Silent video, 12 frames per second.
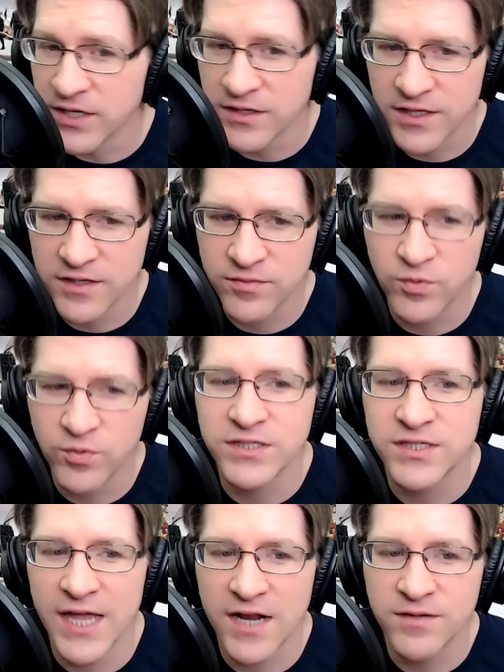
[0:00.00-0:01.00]
Like
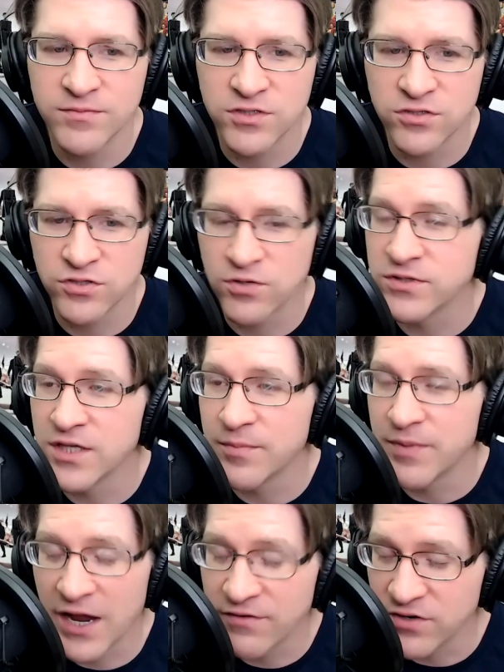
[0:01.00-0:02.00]
Wednesday Addams shows up
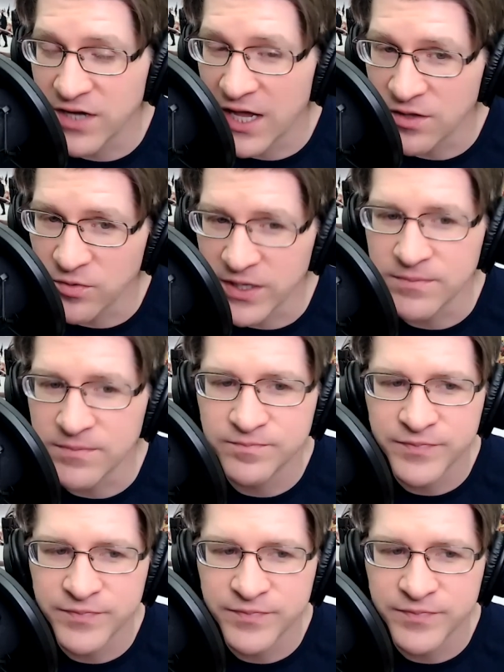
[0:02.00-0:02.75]
every Halloween,